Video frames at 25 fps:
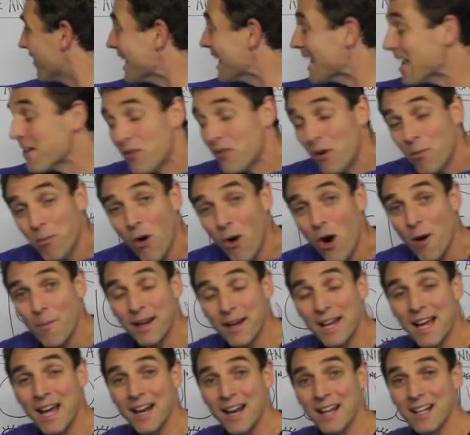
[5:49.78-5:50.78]
If you're
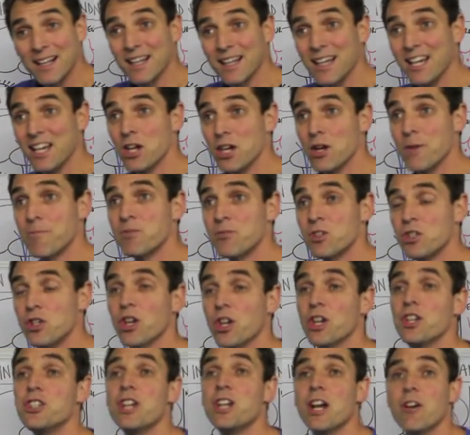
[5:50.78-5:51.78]
biomechanically, you
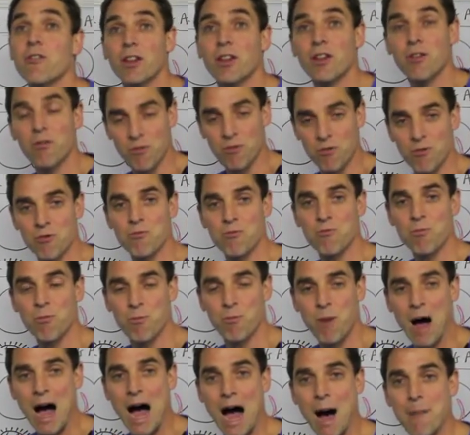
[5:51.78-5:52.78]
can generally
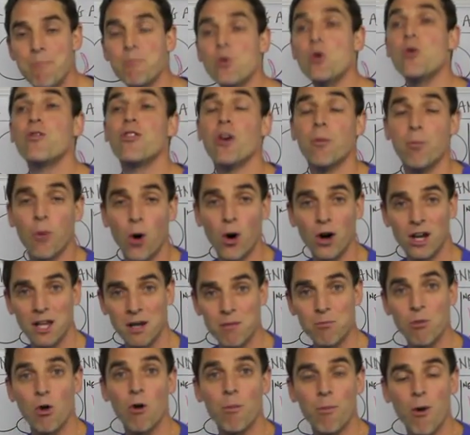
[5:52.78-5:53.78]
move your body
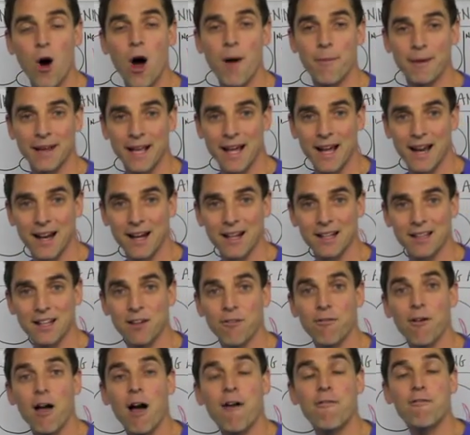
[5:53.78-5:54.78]
in more
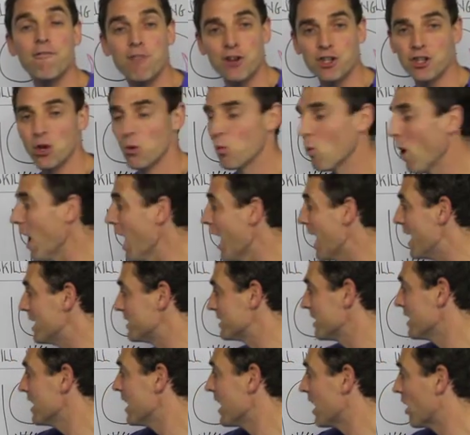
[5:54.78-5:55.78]
biomechanically efficient ways,
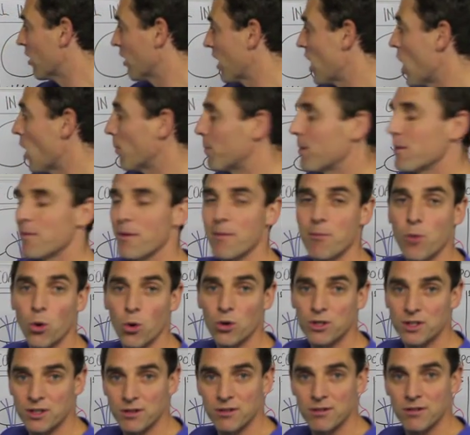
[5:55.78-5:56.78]
it'll help you be
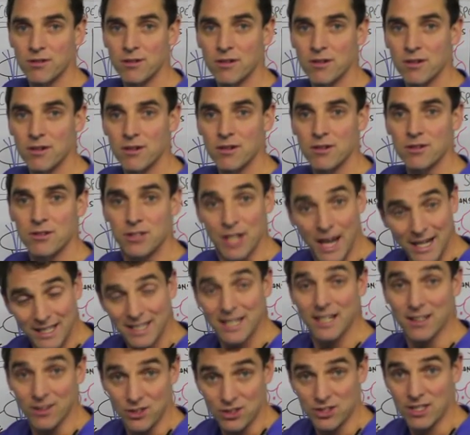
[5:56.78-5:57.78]
more
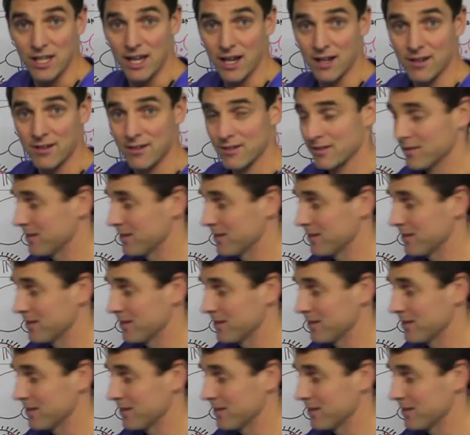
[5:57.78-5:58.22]
technically sound.